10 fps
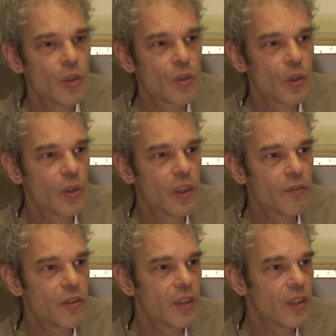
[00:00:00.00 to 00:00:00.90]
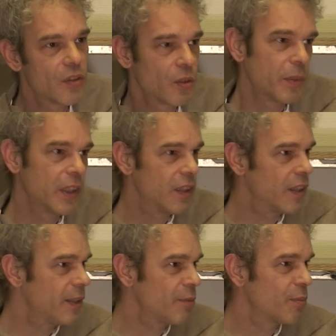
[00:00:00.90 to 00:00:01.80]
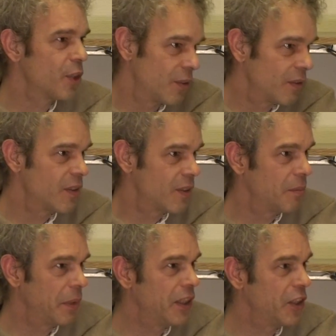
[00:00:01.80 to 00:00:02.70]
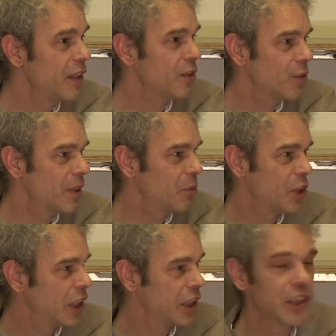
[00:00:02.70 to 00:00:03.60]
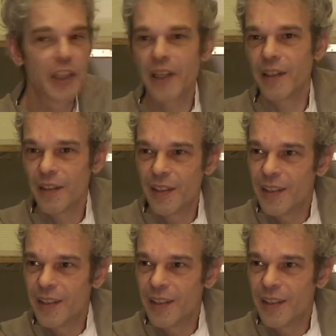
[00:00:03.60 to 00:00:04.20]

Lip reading: So I've said it so many times, but it's the main thing, so I'm saying it again.